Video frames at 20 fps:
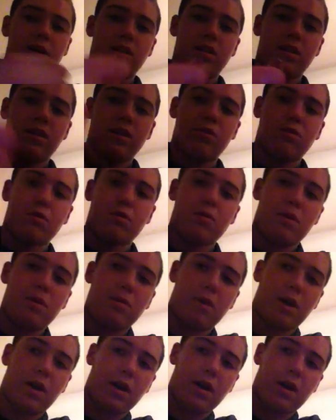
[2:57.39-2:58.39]
then this would be
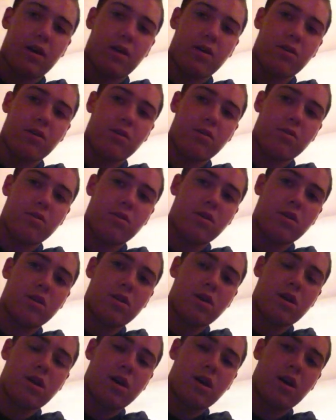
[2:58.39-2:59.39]
my
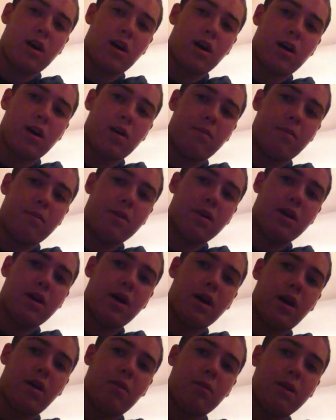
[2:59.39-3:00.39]

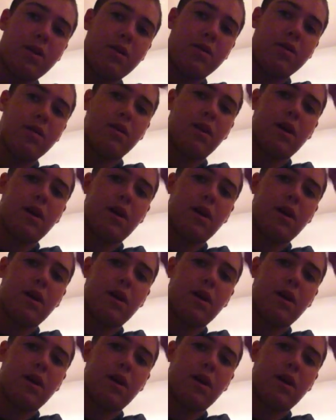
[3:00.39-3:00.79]
cutout piece of